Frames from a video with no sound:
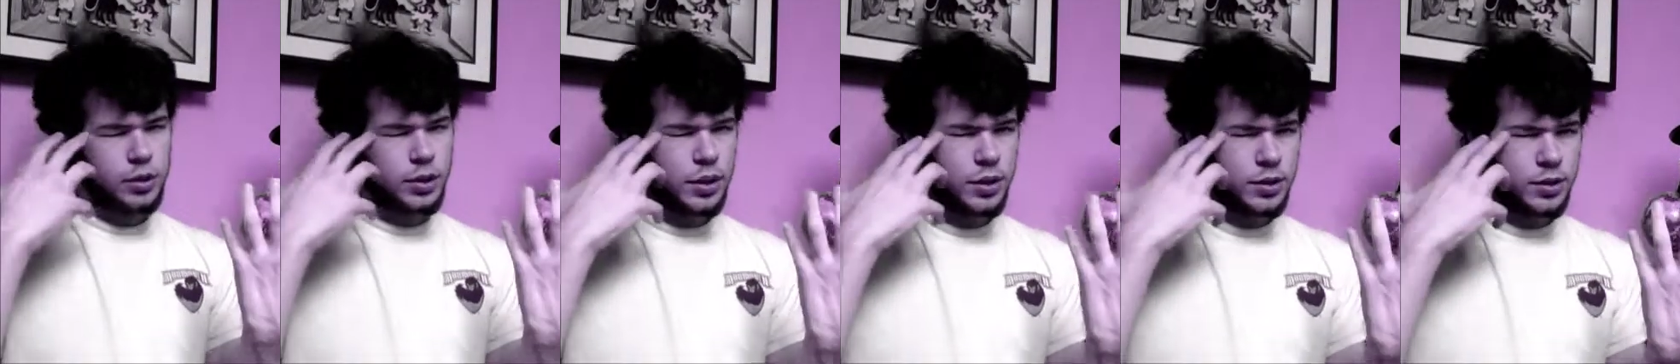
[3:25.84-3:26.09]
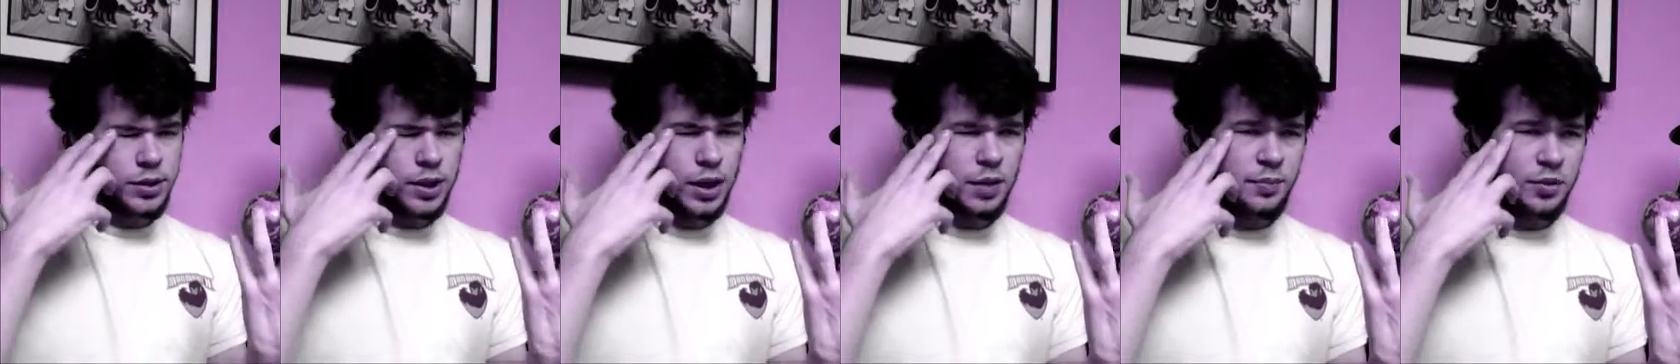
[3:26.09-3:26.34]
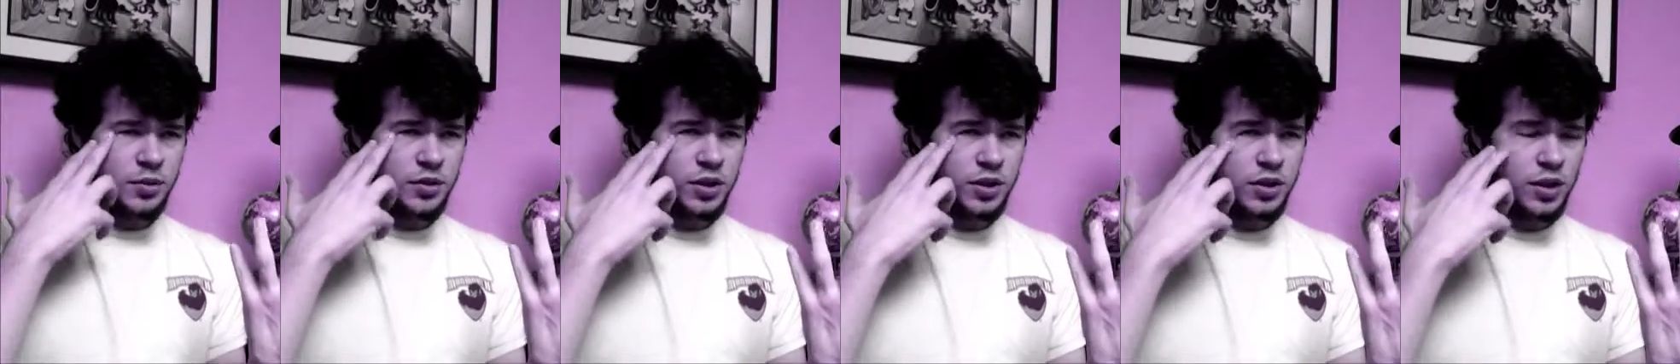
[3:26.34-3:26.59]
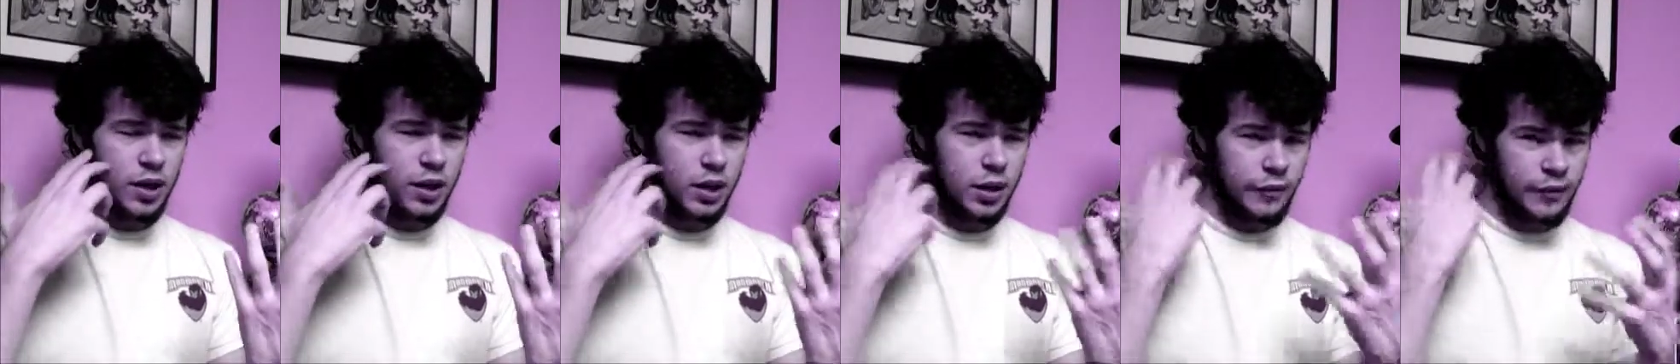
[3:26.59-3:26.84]
is able to
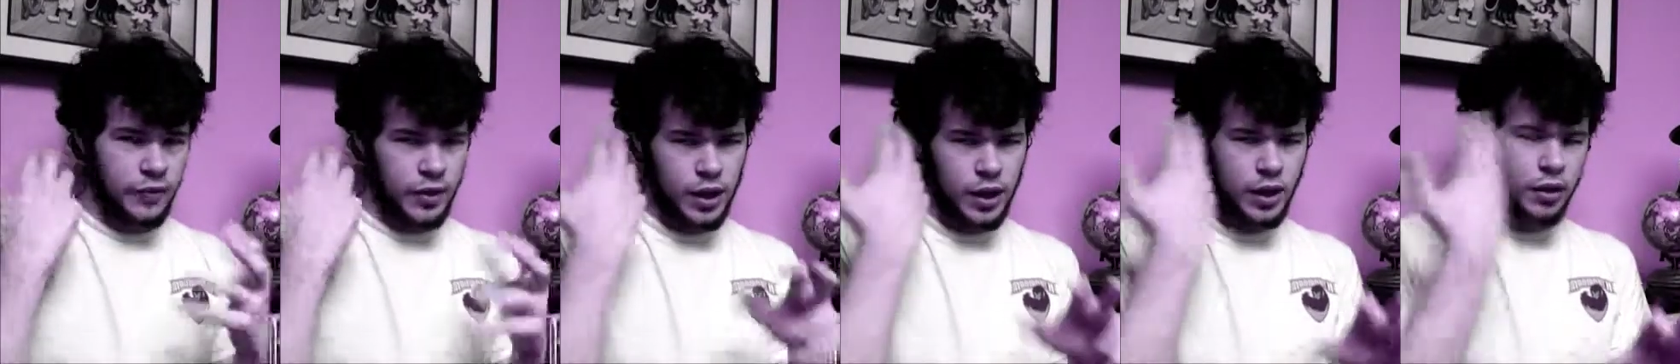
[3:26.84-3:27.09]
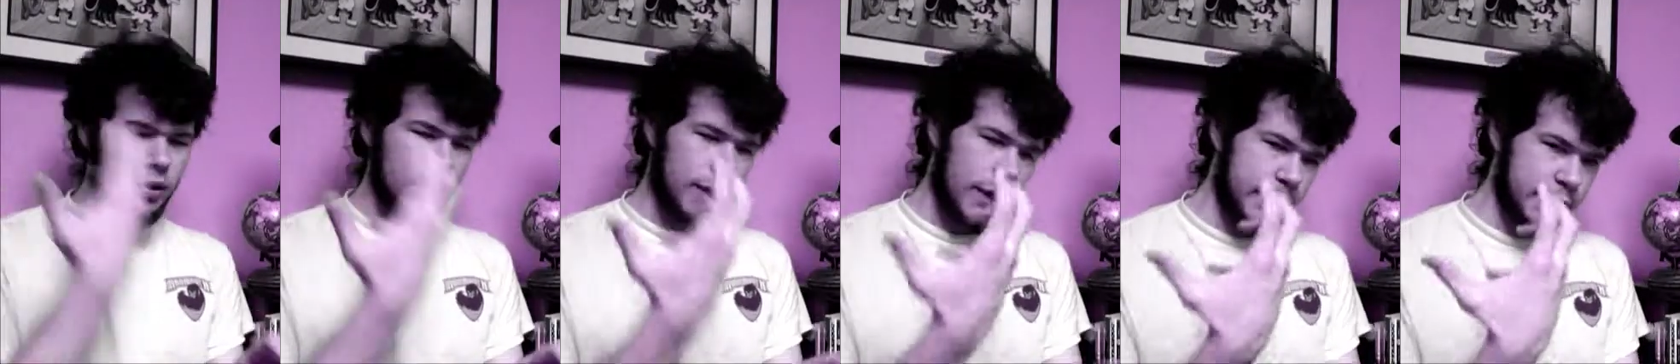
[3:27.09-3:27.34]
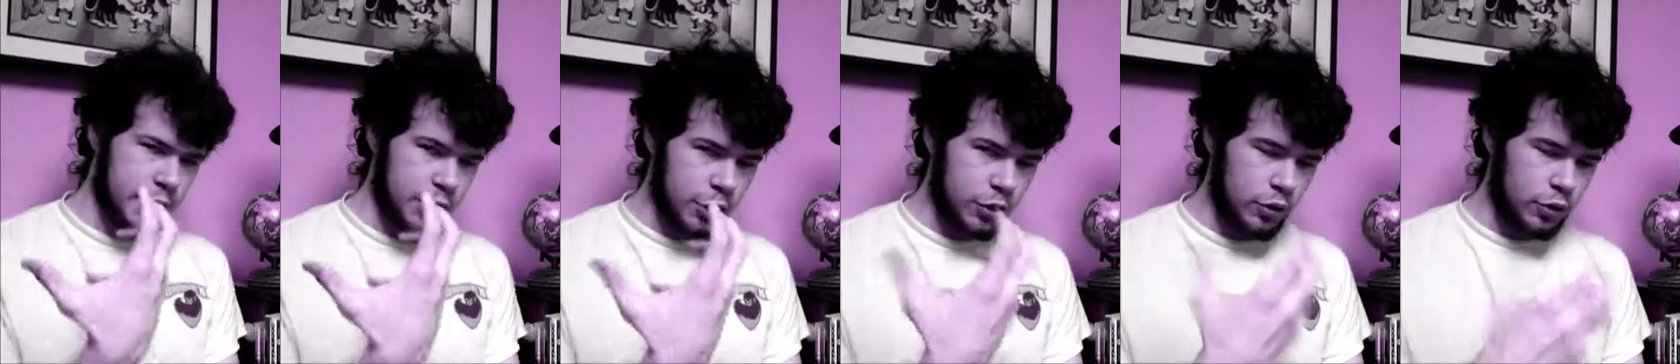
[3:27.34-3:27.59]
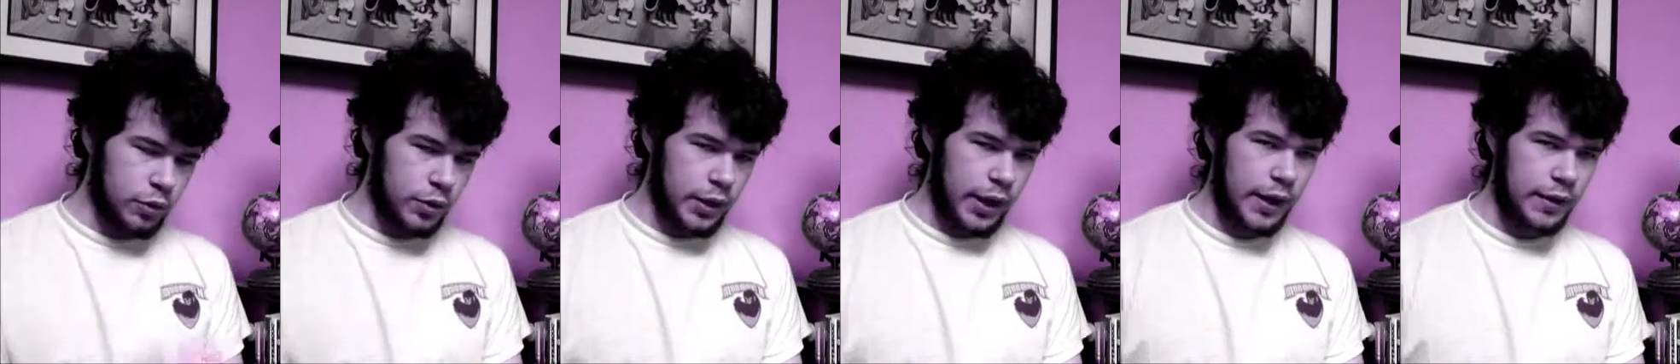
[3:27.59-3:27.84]
think of the
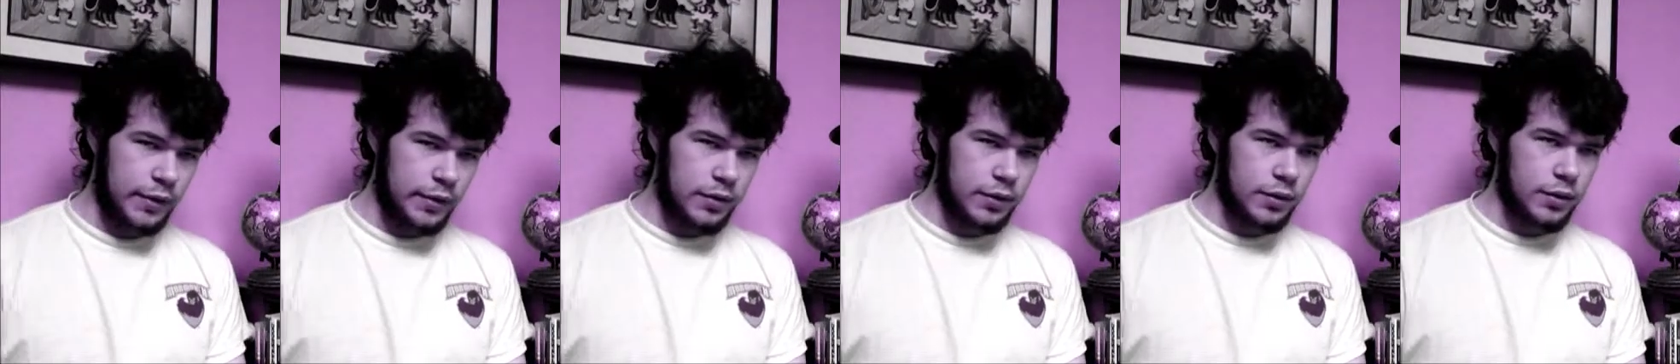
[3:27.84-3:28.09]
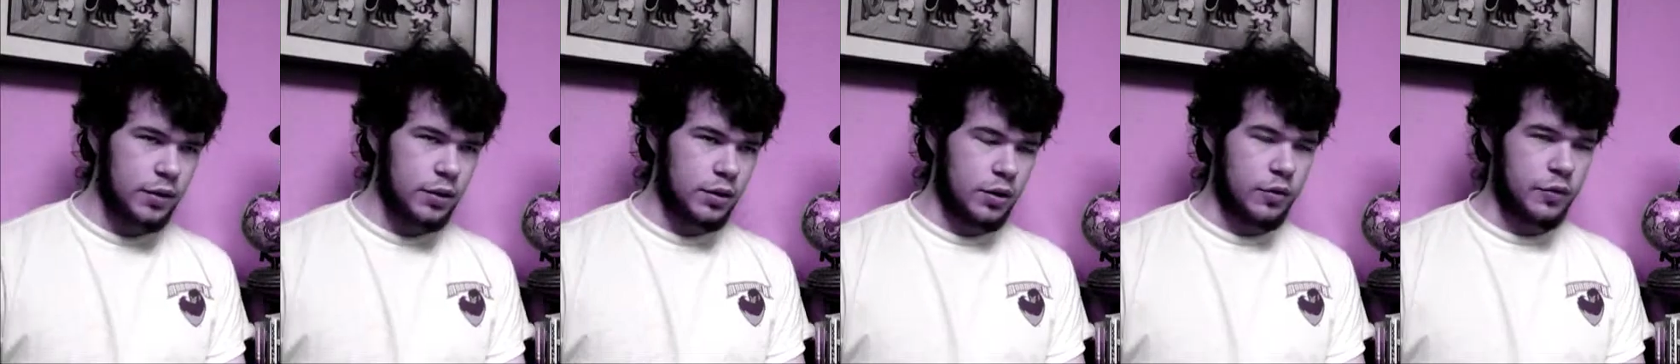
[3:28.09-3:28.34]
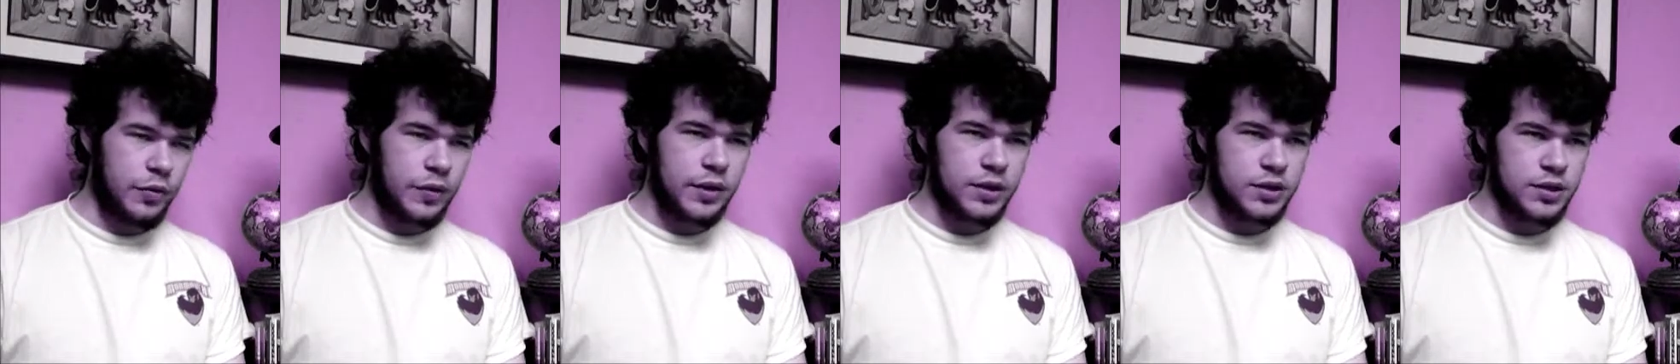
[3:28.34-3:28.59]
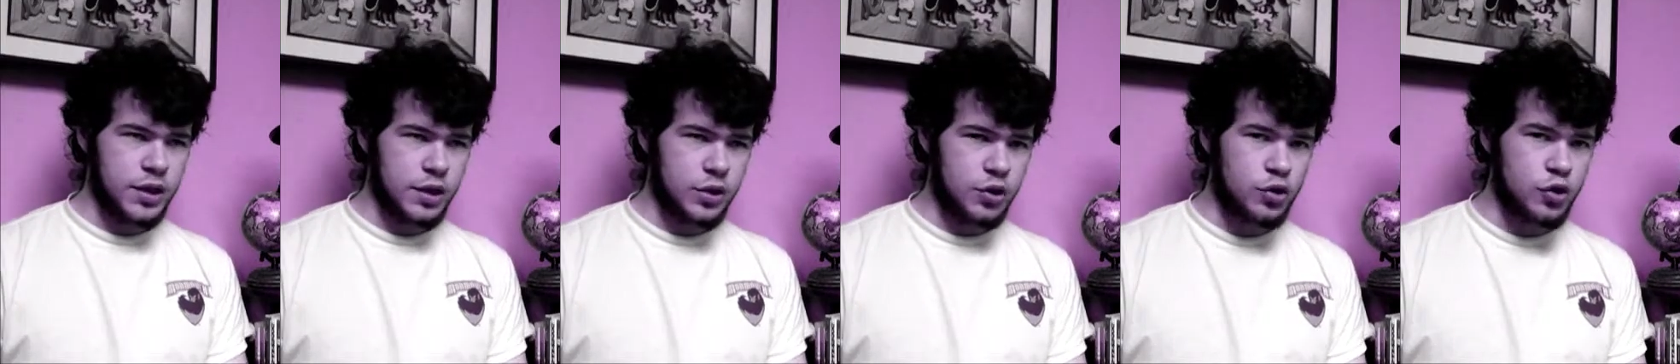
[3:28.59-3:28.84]
illogical and, you know,
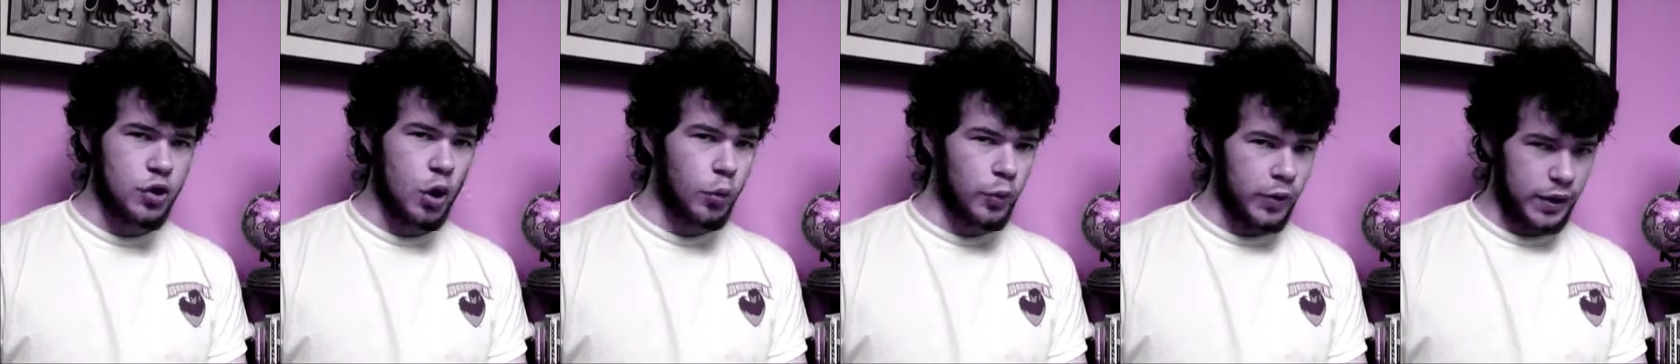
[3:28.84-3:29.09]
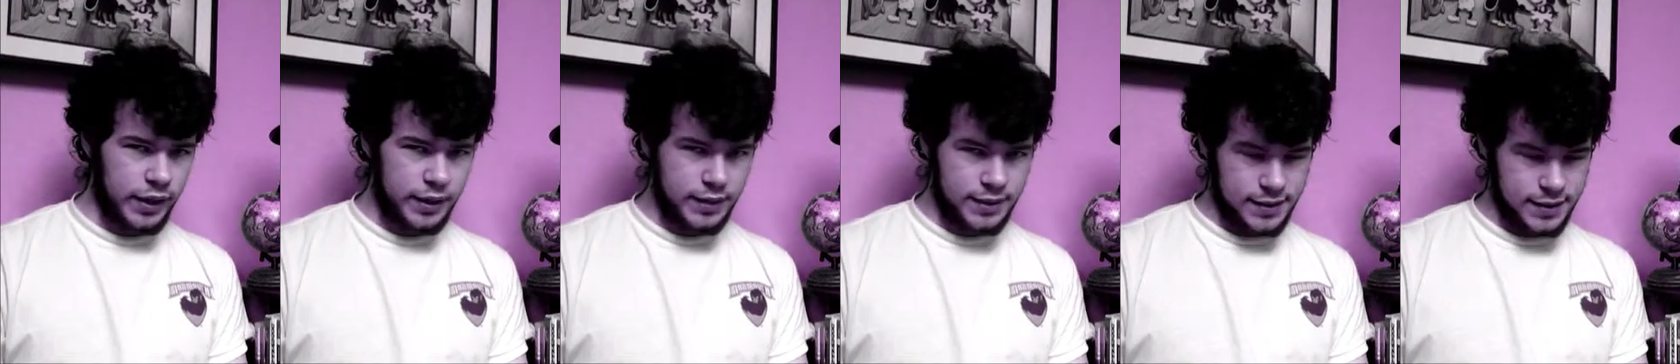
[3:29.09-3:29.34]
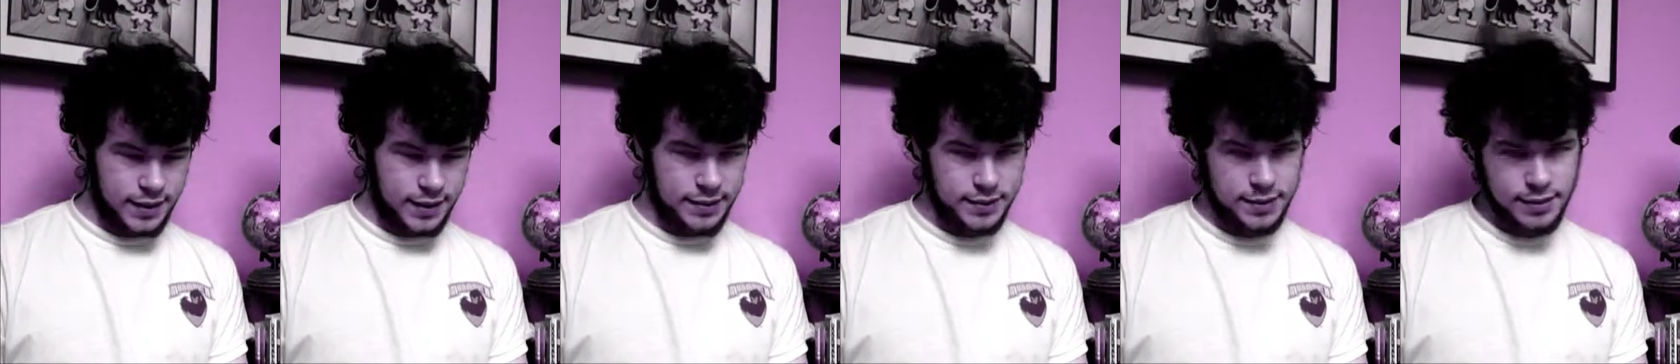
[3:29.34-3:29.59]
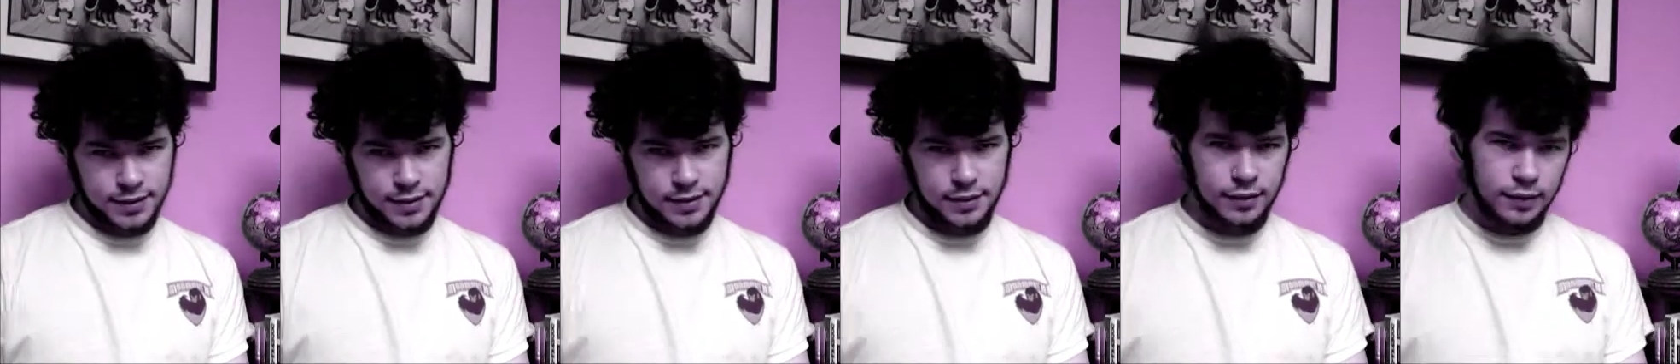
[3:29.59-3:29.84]
things that don't
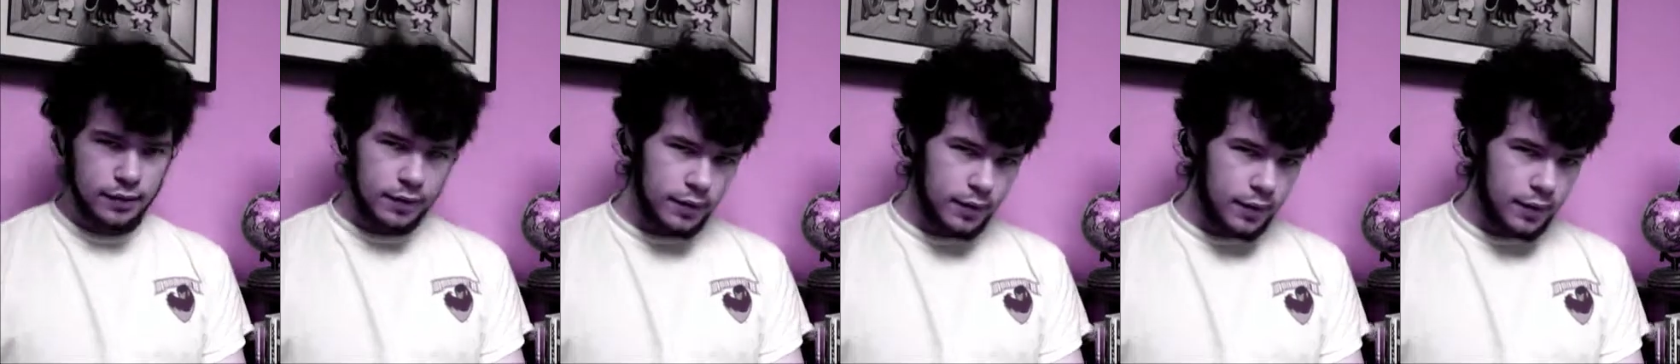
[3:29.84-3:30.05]
exist.